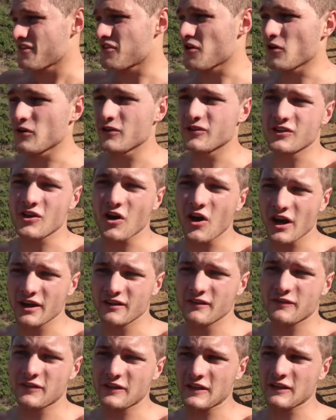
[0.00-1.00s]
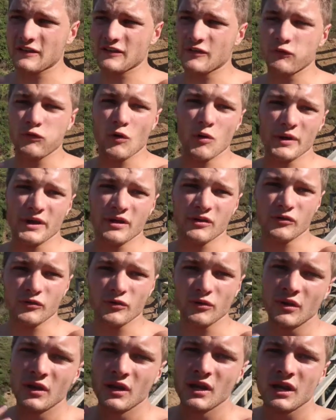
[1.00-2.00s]
those kind of things, what we can
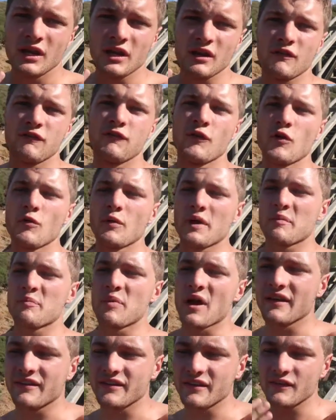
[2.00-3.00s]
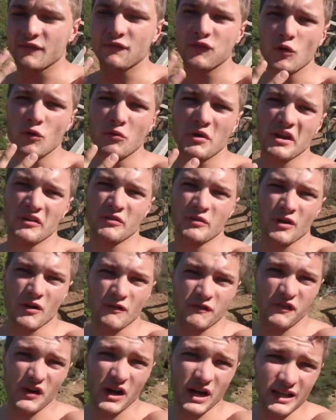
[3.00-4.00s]
do in a 4-week basis. 4 weeks, we've
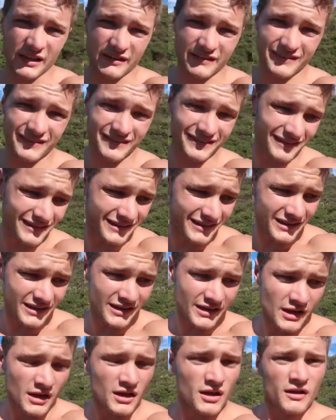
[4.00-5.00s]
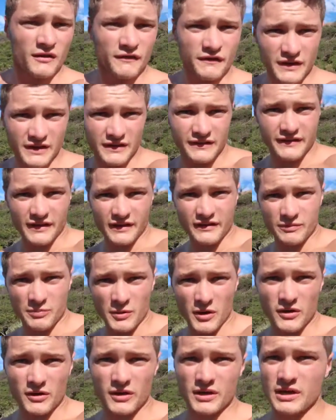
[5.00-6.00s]
got Filex Sydney Fitness
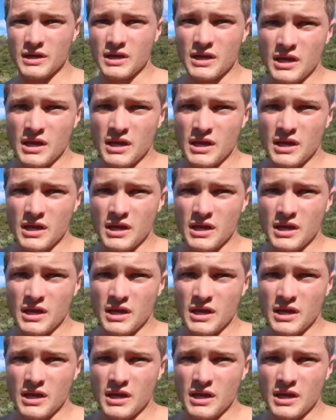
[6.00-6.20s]
Expo.